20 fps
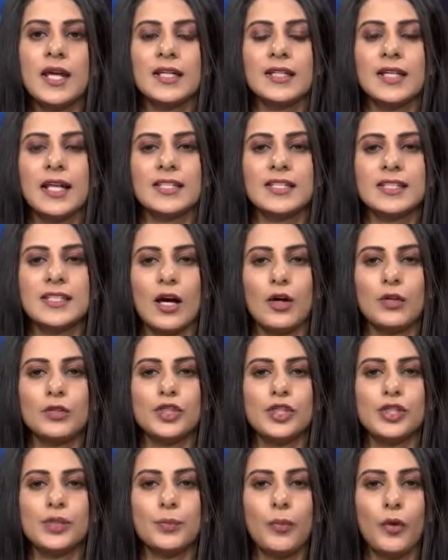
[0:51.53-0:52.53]
That's down
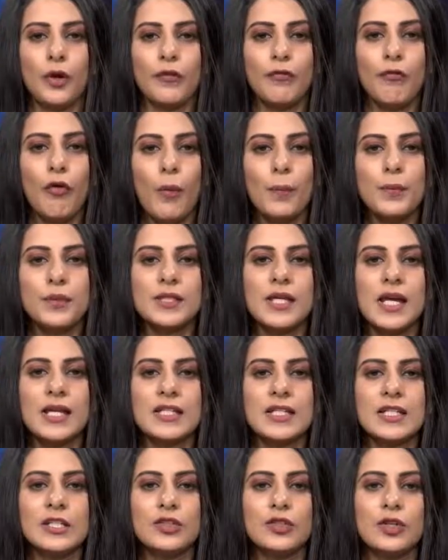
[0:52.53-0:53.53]
just
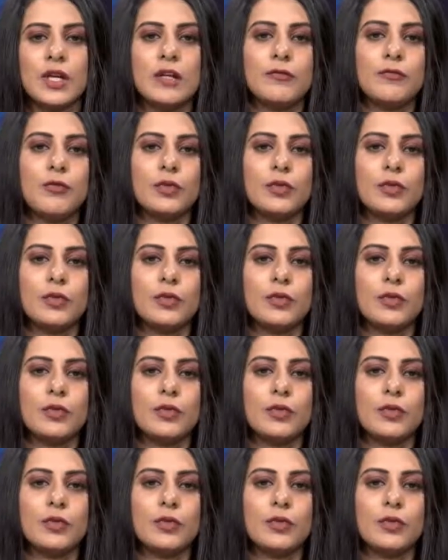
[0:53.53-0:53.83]
0.4% in trade.